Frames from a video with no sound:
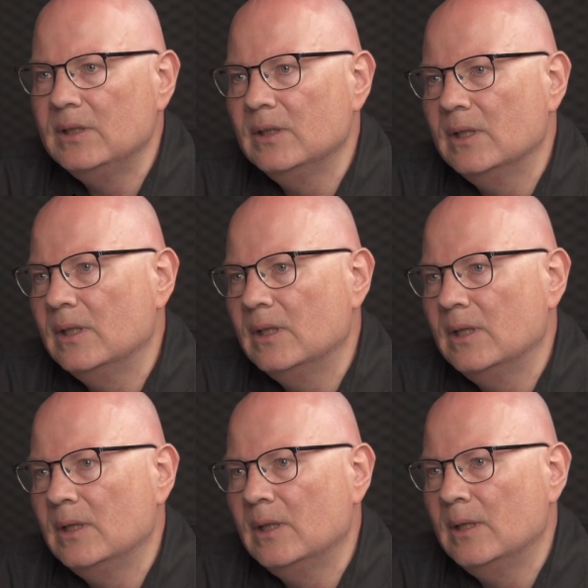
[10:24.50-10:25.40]
in
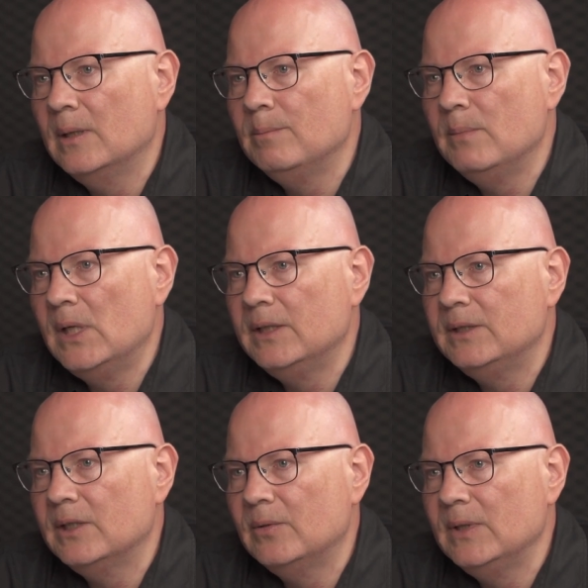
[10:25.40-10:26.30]

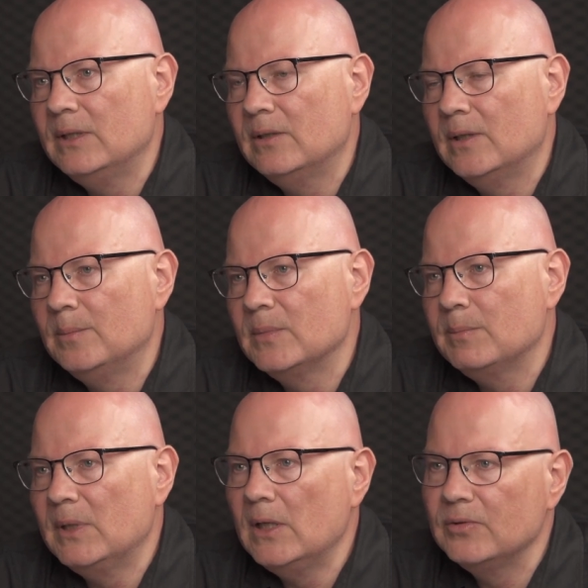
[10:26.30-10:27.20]
military terms,
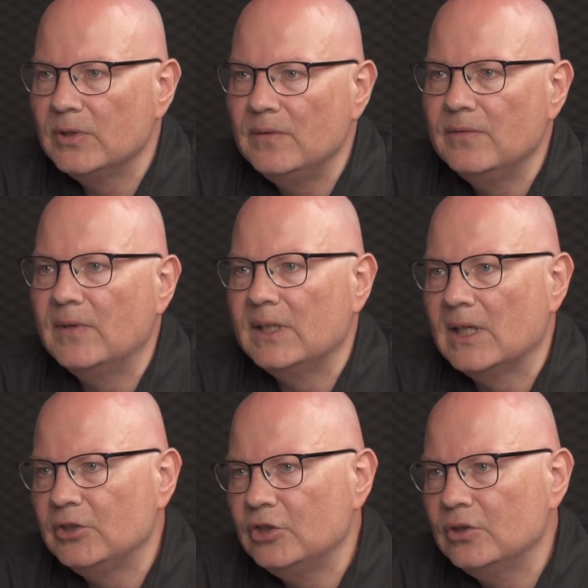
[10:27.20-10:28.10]
but also in
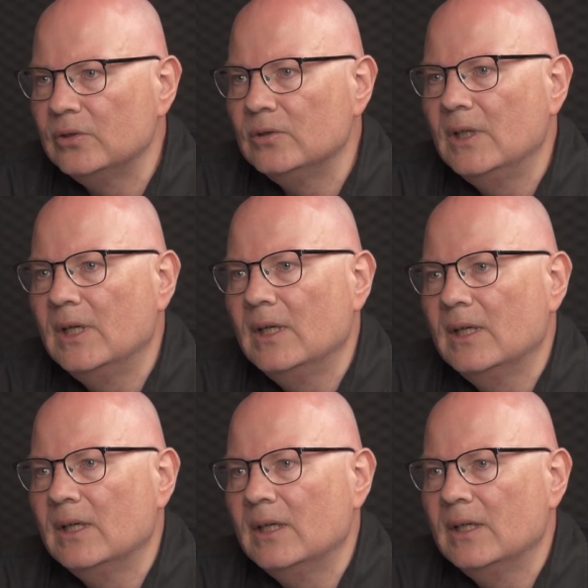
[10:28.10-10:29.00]
financial
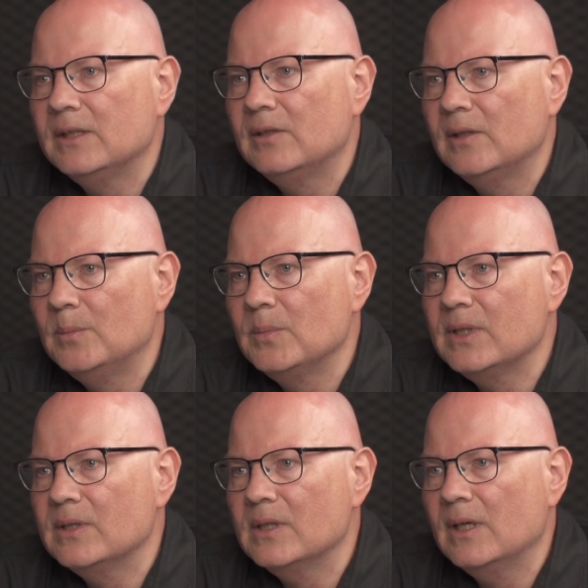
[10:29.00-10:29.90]

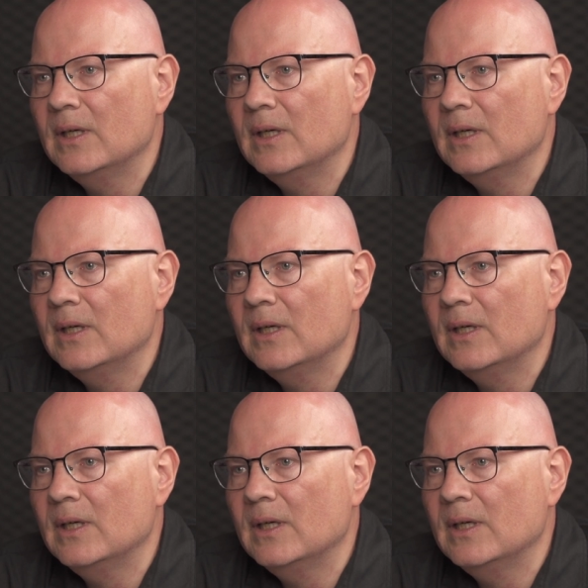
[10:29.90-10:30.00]
terms.